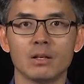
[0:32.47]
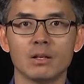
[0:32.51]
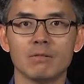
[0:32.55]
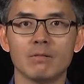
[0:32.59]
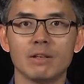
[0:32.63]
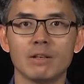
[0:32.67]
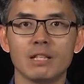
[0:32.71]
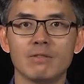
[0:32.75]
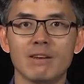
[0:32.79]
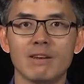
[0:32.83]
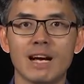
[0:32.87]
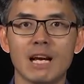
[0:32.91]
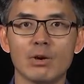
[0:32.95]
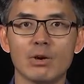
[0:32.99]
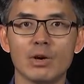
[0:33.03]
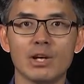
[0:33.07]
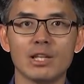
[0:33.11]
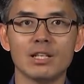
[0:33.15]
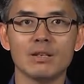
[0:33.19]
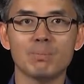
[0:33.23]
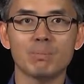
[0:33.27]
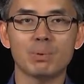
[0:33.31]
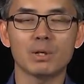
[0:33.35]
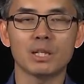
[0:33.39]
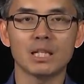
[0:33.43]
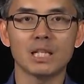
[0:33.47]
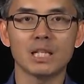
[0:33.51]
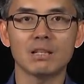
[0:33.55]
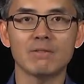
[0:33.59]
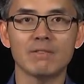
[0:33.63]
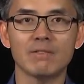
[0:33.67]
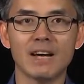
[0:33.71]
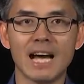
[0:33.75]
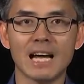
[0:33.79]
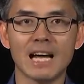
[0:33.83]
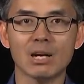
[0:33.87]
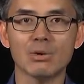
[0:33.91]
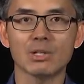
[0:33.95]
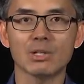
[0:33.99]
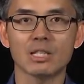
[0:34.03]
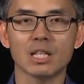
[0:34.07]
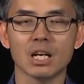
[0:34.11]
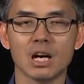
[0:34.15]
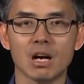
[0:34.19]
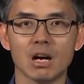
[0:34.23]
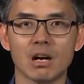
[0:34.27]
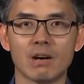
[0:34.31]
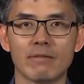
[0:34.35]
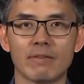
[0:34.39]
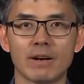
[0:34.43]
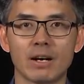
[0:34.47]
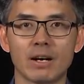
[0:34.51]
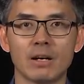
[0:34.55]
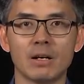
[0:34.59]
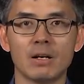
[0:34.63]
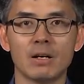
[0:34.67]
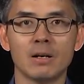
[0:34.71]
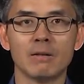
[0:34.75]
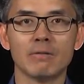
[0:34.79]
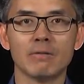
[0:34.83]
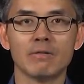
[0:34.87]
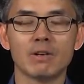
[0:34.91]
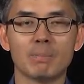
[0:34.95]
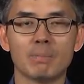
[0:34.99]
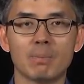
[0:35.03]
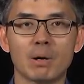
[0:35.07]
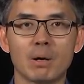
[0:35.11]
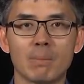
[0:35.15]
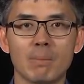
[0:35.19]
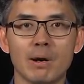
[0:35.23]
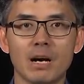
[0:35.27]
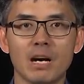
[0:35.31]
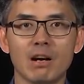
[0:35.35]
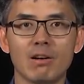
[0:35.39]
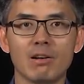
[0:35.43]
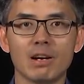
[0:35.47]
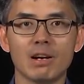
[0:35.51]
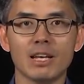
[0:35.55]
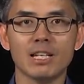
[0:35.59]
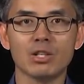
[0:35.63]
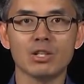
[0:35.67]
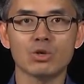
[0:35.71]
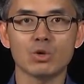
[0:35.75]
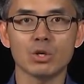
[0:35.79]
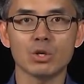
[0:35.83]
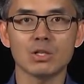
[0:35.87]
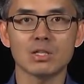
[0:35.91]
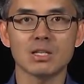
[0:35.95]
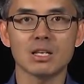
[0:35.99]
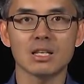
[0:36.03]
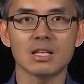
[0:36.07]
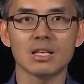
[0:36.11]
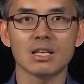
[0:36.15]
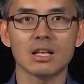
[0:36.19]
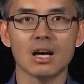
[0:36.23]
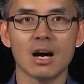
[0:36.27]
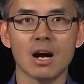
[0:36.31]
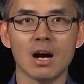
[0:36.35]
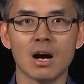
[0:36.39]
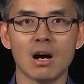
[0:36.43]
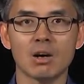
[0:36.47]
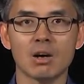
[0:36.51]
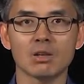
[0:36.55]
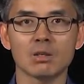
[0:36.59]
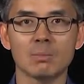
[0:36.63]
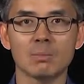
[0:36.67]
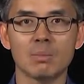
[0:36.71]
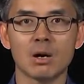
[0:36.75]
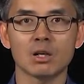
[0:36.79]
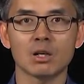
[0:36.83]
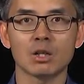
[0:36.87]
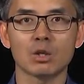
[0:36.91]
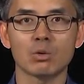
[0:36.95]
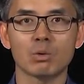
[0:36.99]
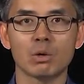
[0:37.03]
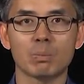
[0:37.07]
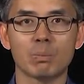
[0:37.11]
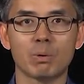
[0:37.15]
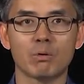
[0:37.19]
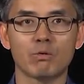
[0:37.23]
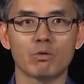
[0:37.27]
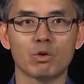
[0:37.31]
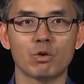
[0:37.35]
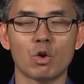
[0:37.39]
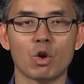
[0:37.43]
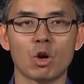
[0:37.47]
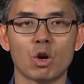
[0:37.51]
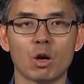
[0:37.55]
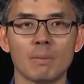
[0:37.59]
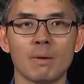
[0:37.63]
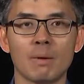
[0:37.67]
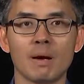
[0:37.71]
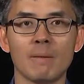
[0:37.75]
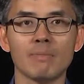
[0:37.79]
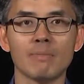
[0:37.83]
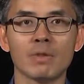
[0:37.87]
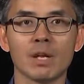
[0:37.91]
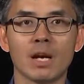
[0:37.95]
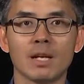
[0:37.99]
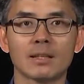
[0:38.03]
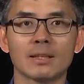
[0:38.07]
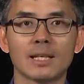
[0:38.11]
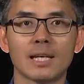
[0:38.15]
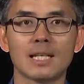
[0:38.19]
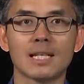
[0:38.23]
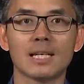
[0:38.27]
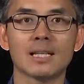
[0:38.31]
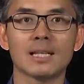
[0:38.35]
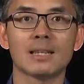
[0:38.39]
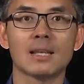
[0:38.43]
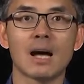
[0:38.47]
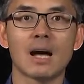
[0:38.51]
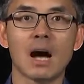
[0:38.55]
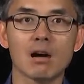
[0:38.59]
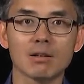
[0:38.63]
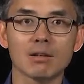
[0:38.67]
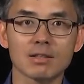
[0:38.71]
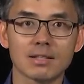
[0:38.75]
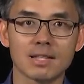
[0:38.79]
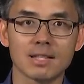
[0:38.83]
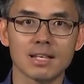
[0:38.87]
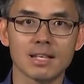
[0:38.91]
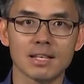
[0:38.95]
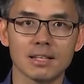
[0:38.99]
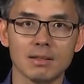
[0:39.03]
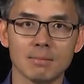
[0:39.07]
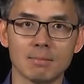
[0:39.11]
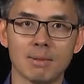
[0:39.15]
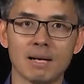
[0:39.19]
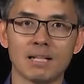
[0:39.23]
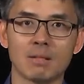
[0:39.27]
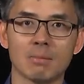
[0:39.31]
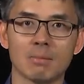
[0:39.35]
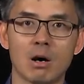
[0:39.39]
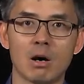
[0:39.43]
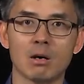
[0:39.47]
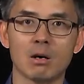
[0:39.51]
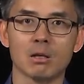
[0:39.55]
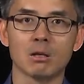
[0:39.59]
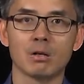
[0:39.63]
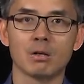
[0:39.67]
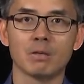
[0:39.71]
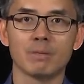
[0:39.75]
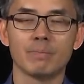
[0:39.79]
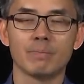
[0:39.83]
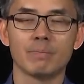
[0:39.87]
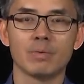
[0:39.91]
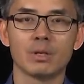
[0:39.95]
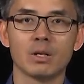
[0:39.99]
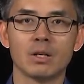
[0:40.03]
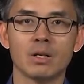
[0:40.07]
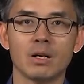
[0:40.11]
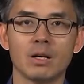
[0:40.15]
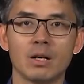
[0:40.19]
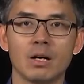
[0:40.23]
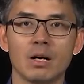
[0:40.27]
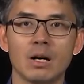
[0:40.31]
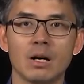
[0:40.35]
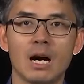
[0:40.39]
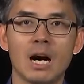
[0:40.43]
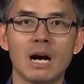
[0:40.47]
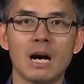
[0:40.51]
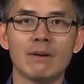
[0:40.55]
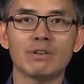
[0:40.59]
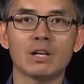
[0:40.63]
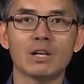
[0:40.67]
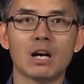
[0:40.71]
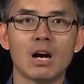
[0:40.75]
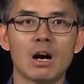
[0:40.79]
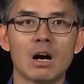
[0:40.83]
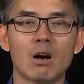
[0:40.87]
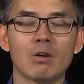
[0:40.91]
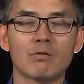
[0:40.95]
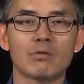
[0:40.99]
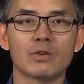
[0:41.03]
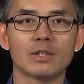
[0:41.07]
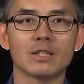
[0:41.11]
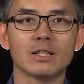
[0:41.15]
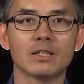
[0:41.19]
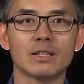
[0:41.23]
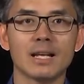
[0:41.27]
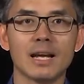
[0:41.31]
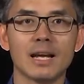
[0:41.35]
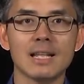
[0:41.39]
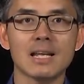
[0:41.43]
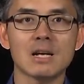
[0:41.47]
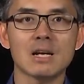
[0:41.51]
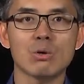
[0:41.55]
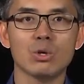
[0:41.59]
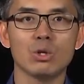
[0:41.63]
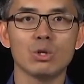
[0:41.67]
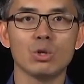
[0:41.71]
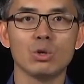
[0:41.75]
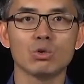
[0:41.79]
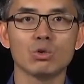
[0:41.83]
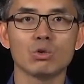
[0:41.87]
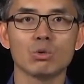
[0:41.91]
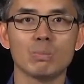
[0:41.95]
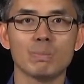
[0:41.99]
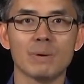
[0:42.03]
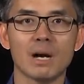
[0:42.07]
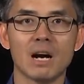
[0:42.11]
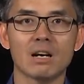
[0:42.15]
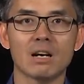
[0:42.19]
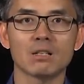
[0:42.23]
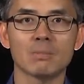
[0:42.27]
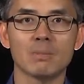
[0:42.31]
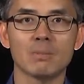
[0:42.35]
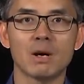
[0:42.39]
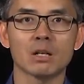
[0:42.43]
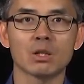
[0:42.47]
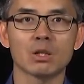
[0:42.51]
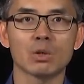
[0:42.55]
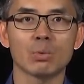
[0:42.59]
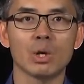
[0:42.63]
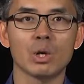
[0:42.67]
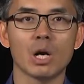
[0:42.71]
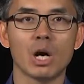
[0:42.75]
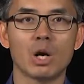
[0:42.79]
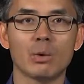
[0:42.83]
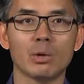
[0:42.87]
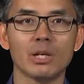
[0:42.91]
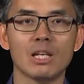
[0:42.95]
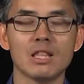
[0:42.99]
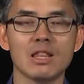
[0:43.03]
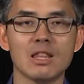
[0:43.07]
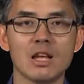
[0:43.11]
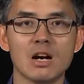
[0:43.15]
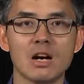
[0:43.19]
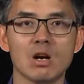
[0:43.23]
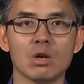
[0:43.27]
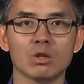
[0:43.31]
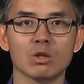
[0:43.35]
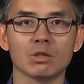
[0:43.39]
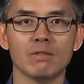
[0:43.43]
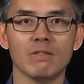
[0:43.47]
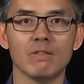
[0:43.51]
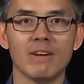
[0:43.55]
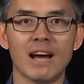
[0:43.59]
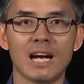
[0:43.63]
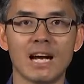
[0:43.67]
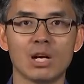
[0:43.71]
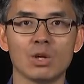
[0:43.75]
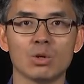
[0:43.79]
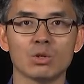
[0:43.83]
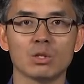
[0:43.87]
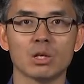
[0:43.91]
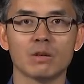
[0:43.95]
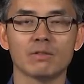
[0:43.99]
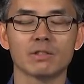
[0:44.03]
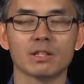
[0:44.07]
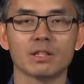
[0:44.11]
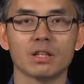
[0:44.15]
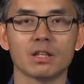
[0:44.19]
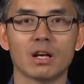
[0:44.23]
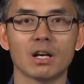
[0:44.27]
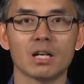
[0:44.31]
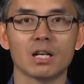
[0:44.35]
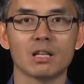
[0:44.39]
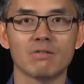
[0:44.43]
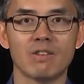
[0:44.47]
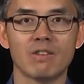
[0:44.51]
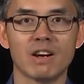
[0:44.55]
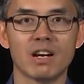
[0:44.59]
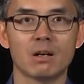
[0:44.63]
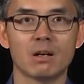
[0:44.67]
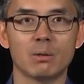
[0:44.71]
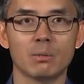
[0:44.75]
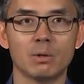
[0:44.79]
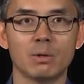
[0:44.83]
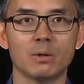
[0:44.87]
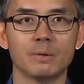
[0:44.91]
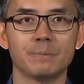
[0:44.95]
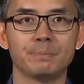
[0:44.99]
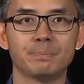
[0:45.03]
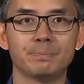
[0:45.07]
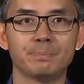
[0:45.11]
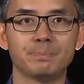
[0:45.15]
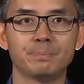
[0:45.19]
When evaluating predictive accuracy, however, we are primarily interested in how the model will perform on data not seen by the model. After all, for the data we use to build the model, we already know the values of the target variable.